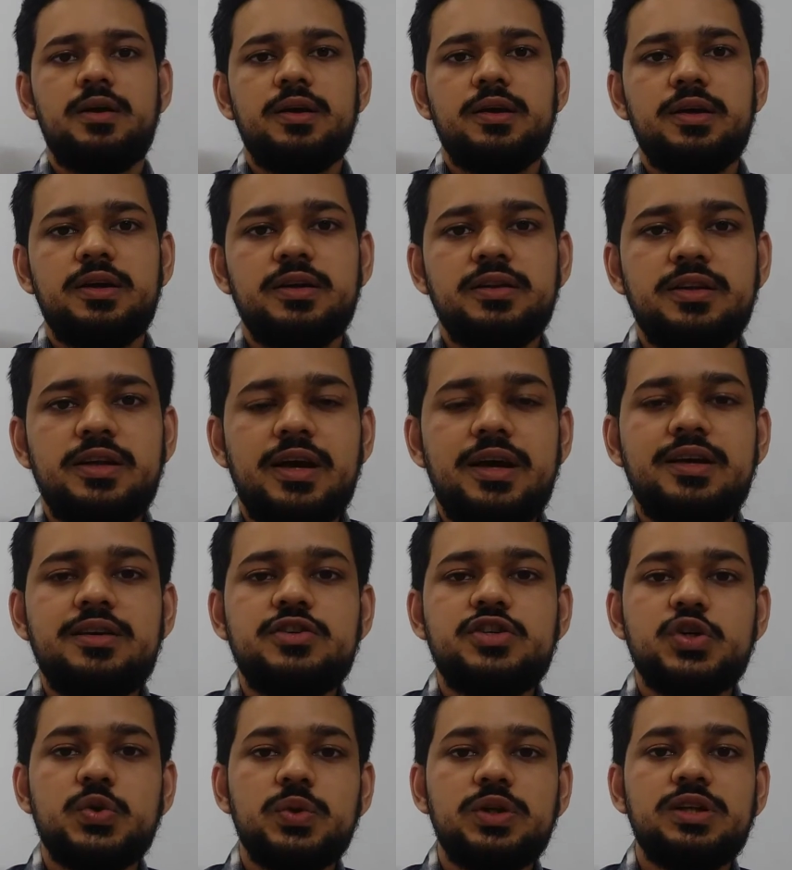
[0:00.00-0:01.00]
In the end,
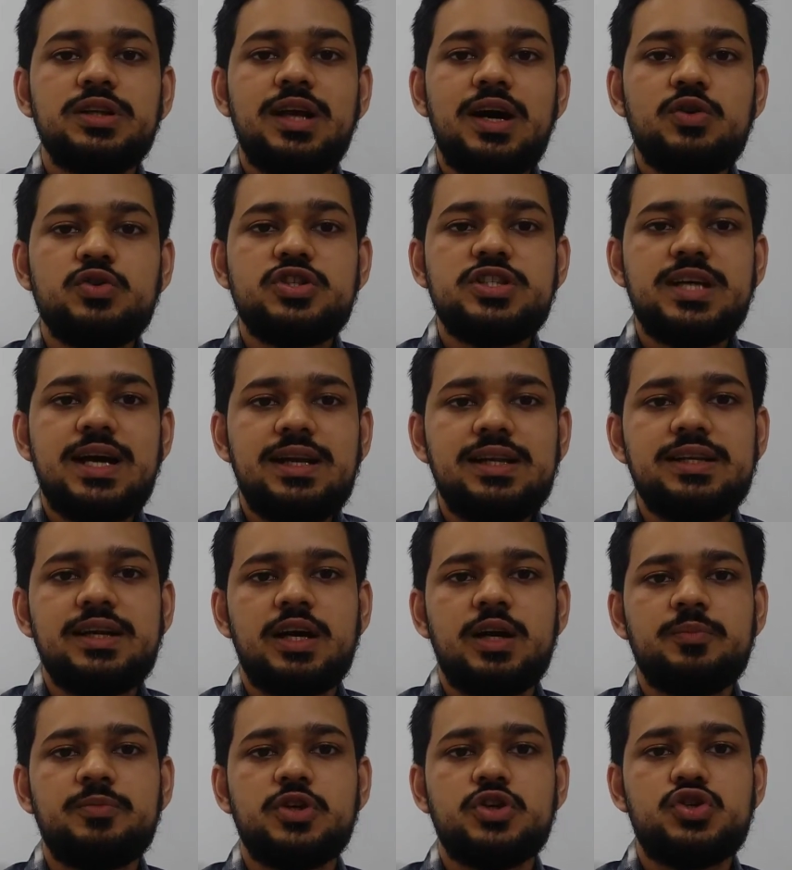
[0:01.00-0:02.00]
you will now tally
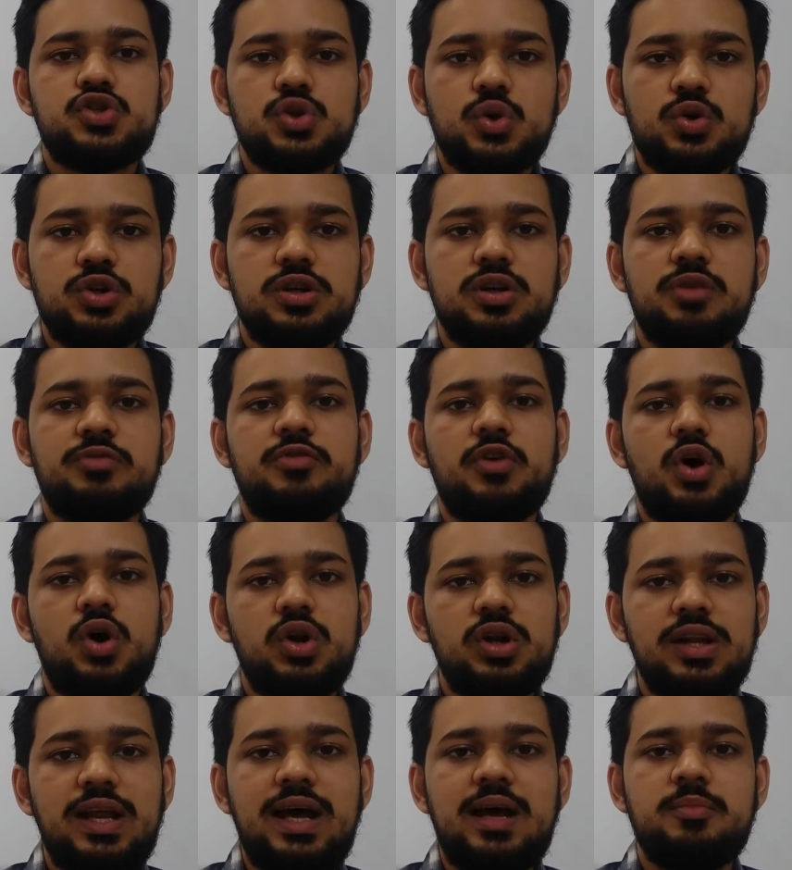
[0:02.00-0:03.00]
up the total of
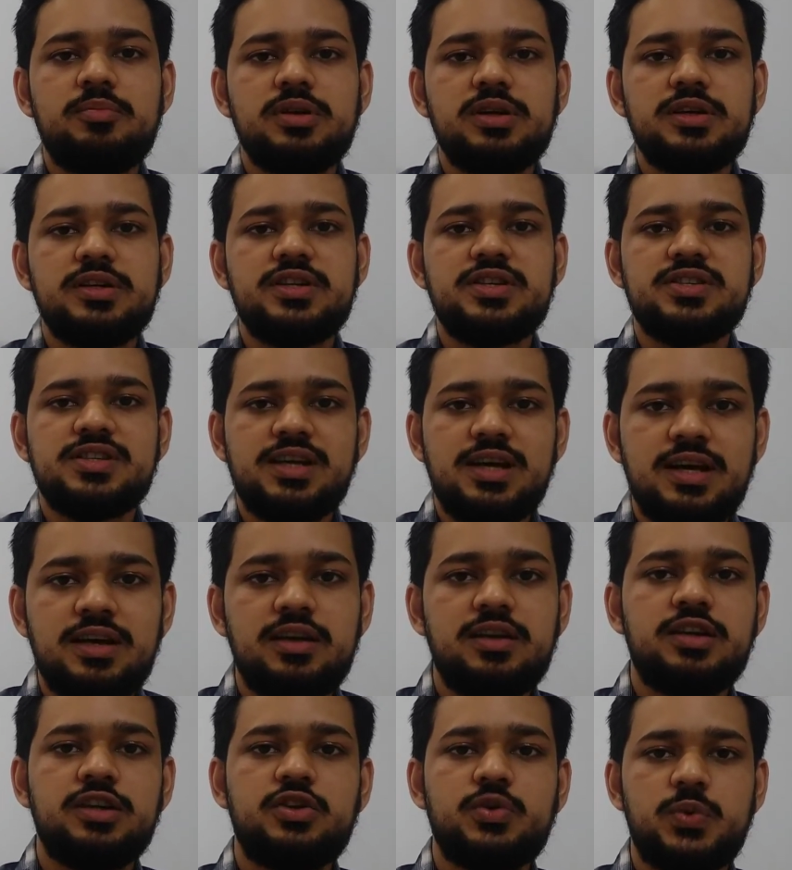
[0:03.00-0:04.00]
all liabilities and
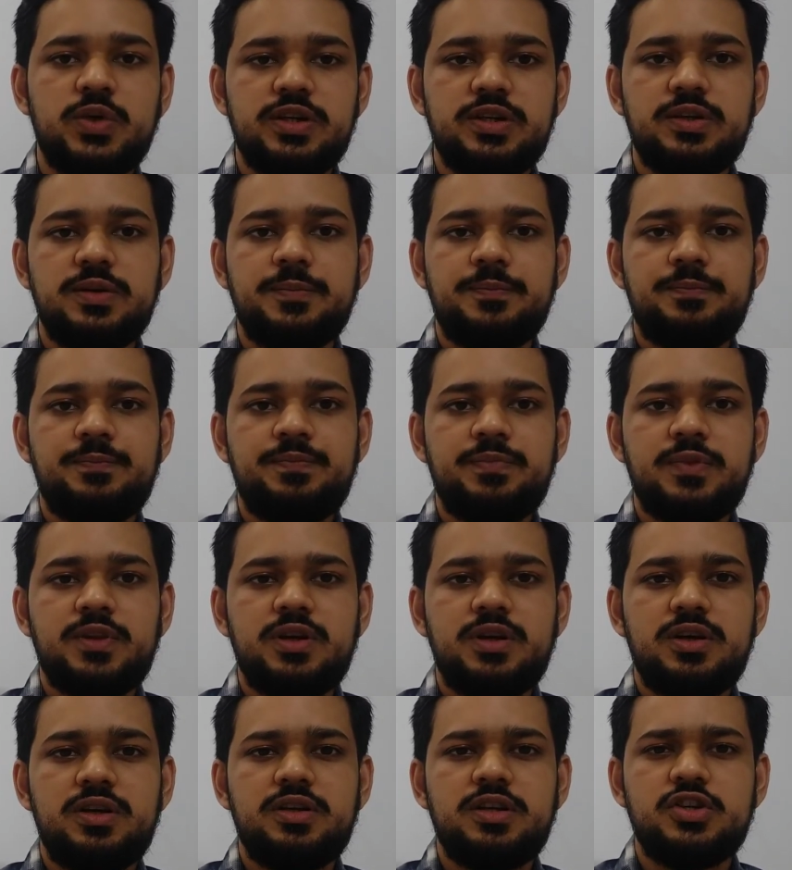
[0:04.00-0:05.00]
equity.
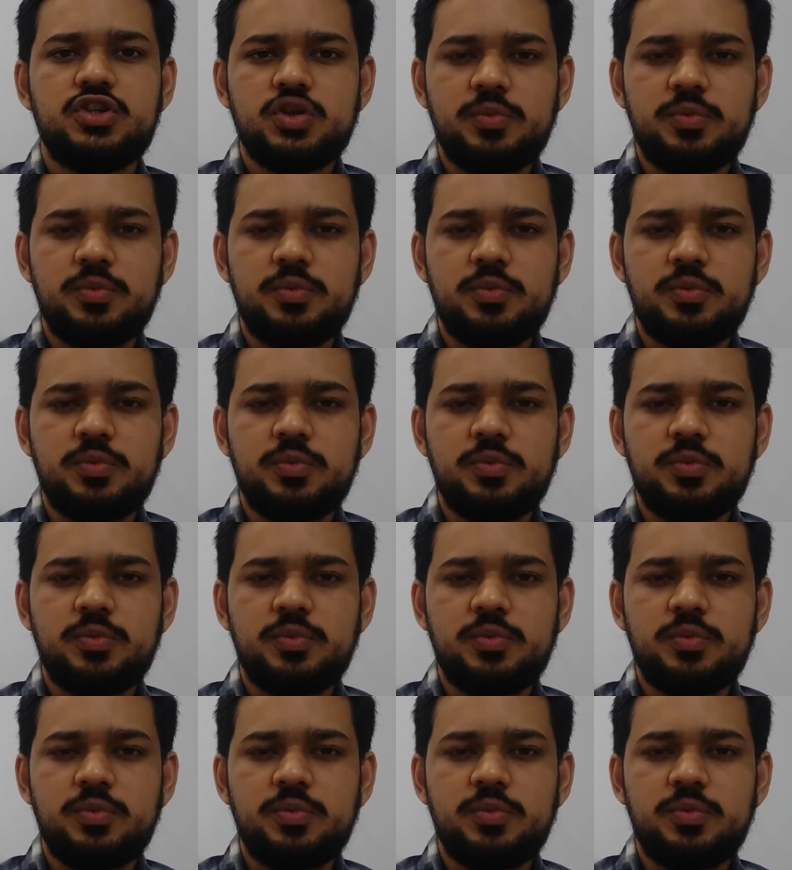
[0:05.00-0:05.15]
Did your